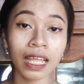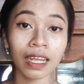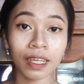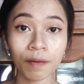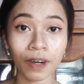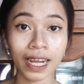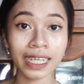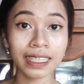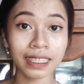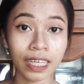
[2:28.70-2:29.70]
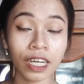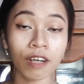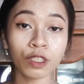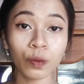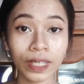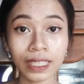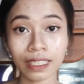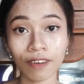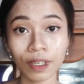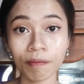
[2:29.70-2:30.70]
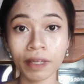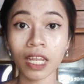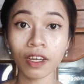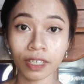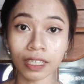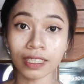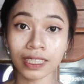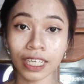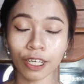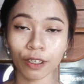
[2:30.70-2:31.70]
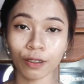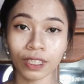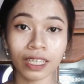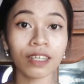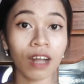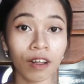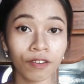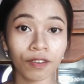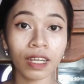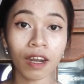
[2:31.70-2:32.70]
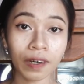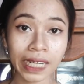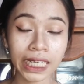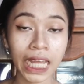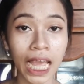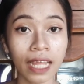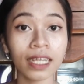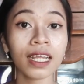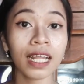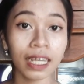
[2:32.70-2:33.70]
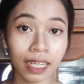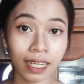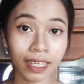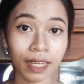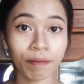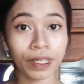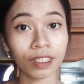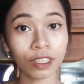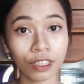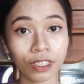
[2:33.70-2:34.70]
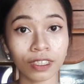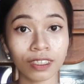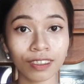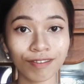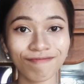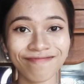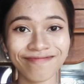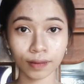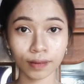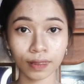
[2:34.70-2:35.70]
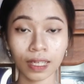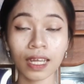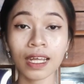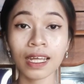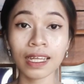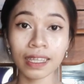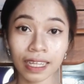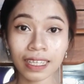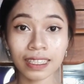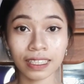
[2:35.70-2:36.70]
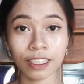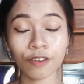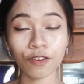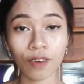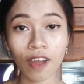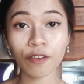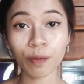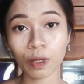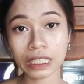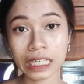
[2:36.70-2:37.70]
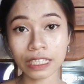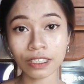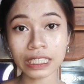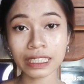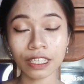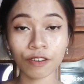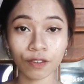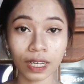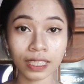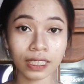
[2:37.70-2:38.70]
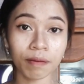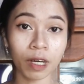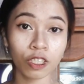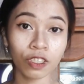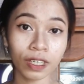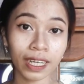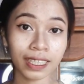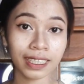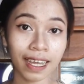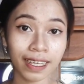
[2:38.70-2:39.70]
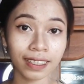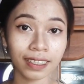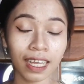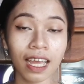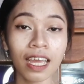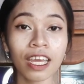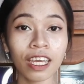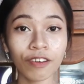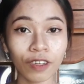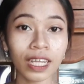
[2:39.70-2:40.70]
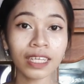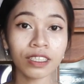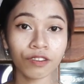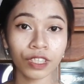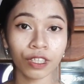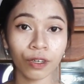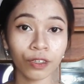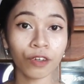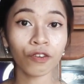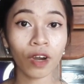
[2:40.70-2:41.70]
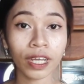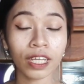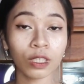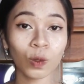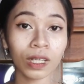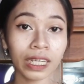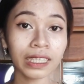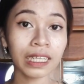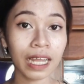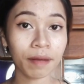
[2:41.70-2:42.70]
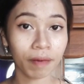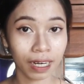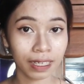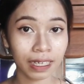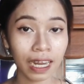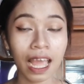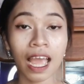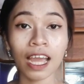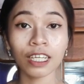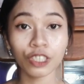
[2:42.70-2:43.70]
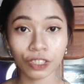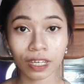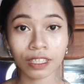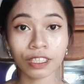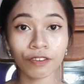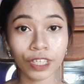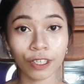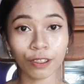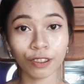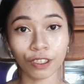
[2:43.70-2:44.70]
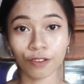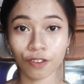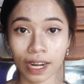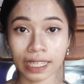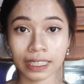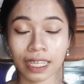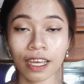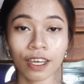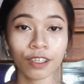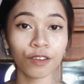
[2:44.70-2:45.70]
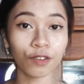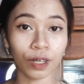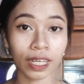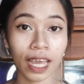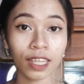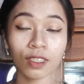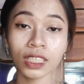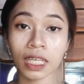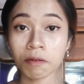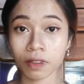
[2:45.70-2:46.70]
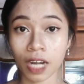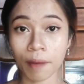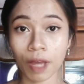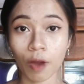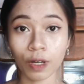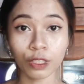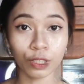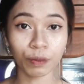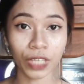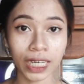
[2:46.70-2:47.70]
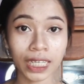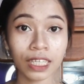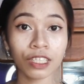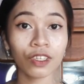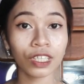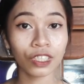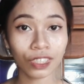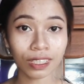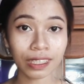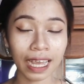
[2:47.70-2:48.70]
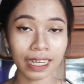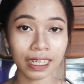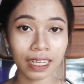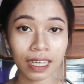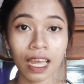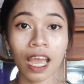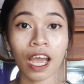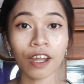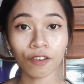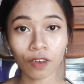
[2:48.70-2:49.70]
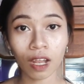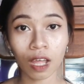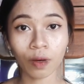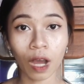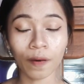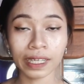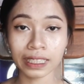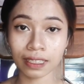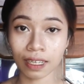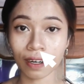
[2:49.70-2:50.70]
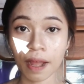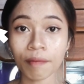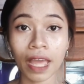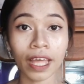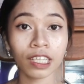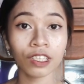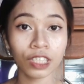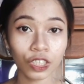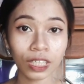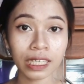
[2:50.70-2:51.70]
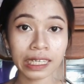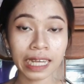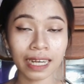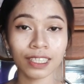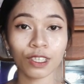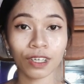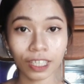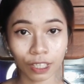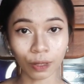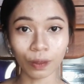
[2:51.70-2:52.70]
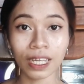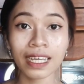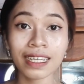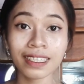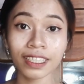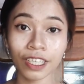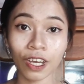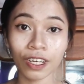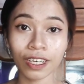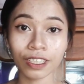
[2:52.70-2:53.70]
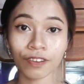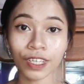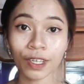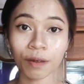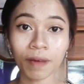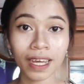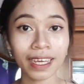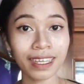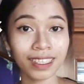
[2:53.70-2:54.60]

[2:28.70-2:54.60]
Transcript: Libra is the sign of 27 billionaires, including Ralph Lauren and Liliane Bettencourt. That said, five most interesting facts about zodiac signs. If you like this video, don't forget to click the like button and share this video to your friends. Don't forget to subscribe our YouTube channel, Dictionary ID, and follow our Instagram at Dictionary underscore Indo. See you on the next video, bye!